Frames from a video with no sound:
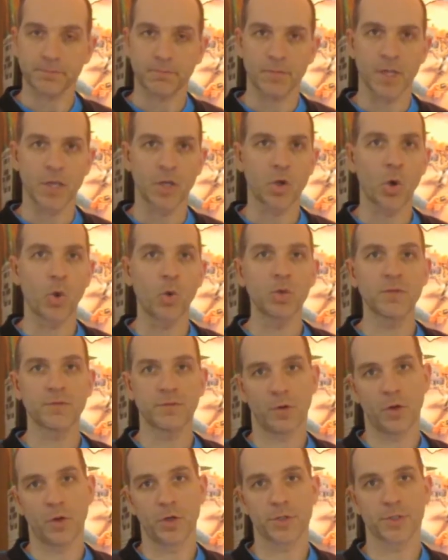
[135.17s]
a code
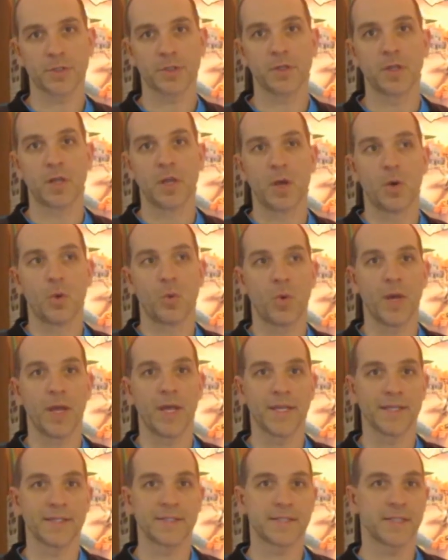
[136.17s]
version
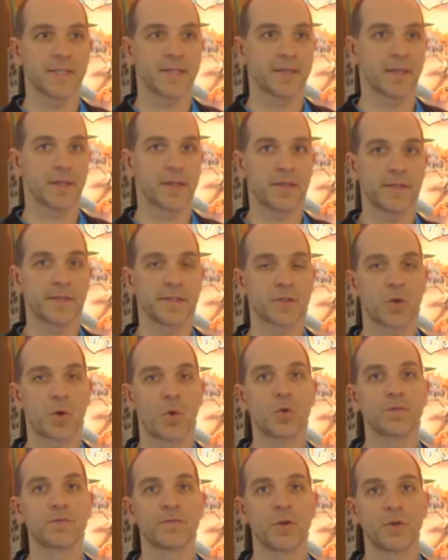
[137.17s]
where I see that this
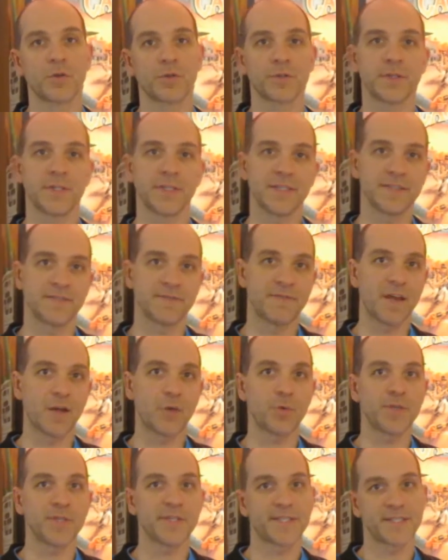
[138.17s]
code version is
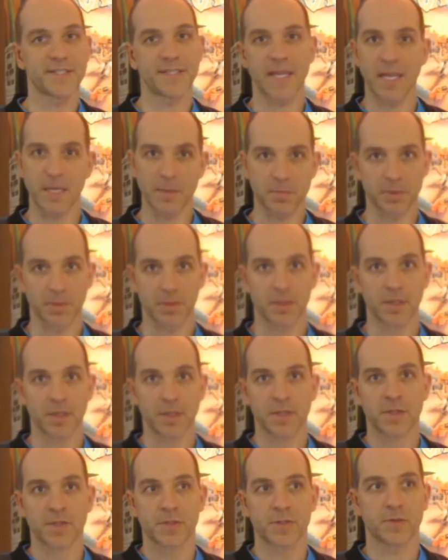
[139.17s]
very stable.
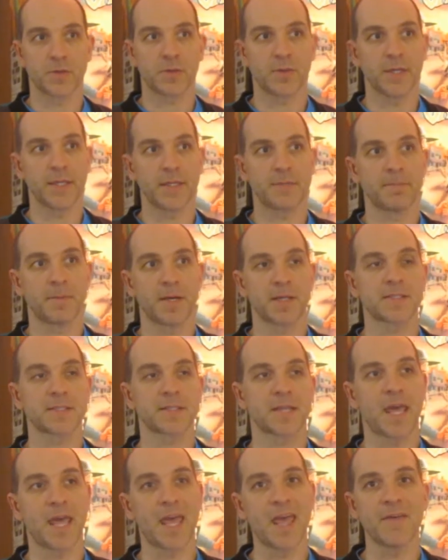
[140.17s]
So it
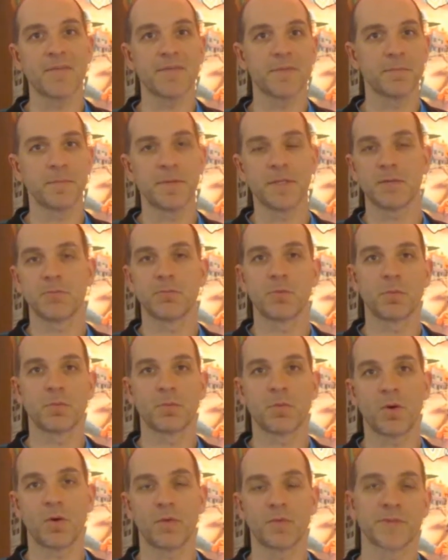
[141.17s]
must have a
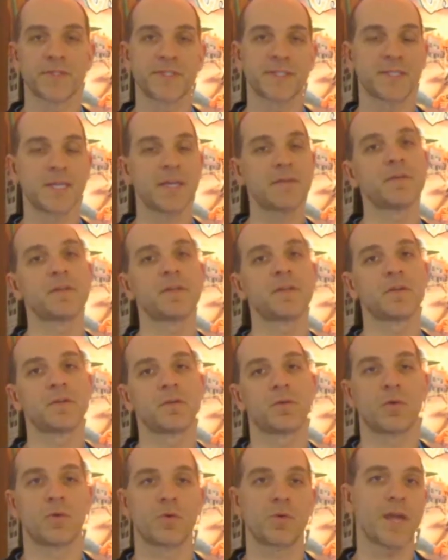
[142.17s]
minimum of
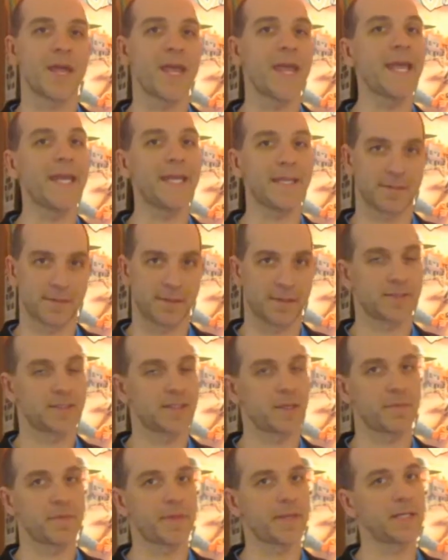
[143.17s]
7 or 8,
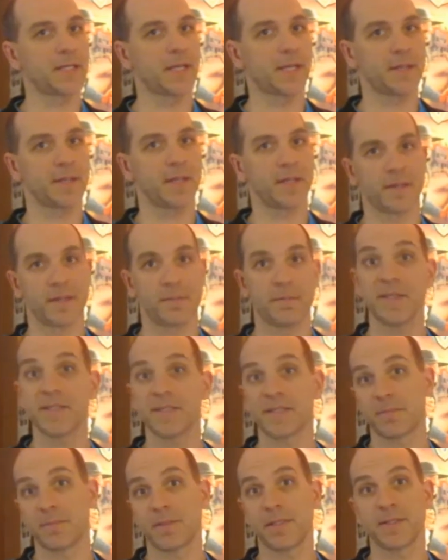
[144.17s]
something like that. The
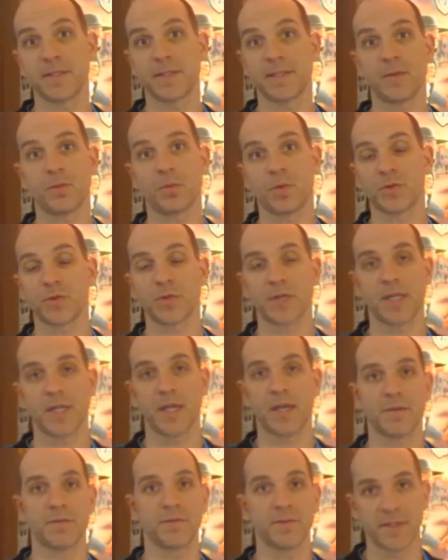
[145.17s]
best stability what you can
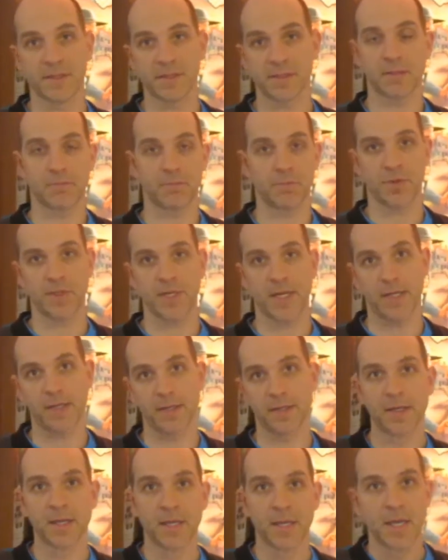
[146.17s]
have is number
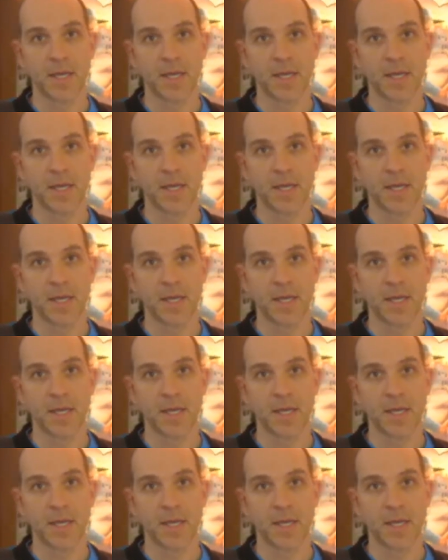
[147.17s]
10.